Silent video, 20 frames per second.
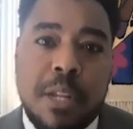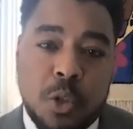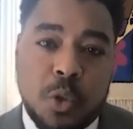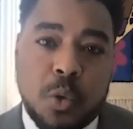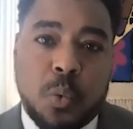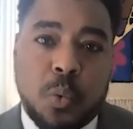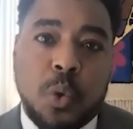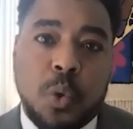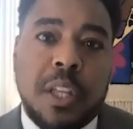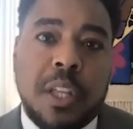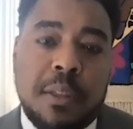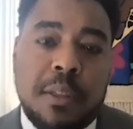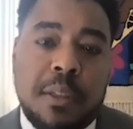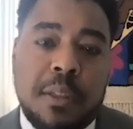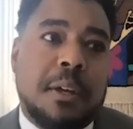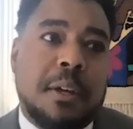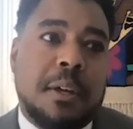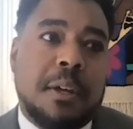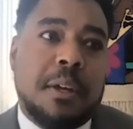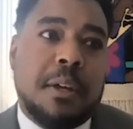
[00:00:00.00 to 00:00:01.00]
I mean, what does it
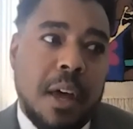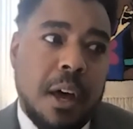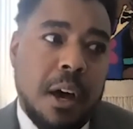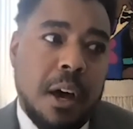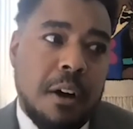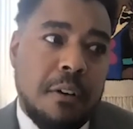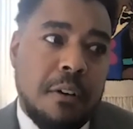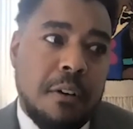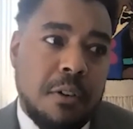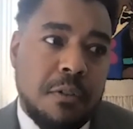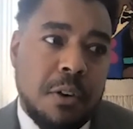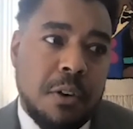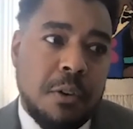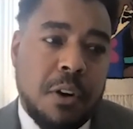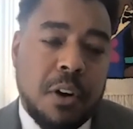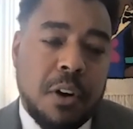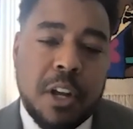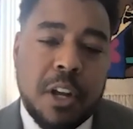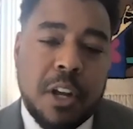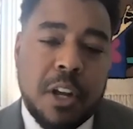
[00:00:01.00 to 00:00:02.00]
mean to really think
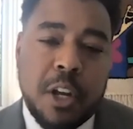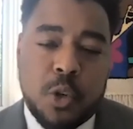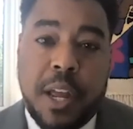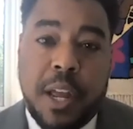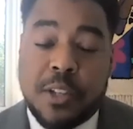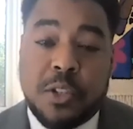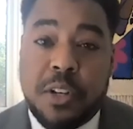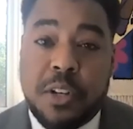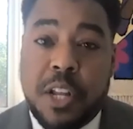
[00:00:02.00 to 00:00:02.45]
of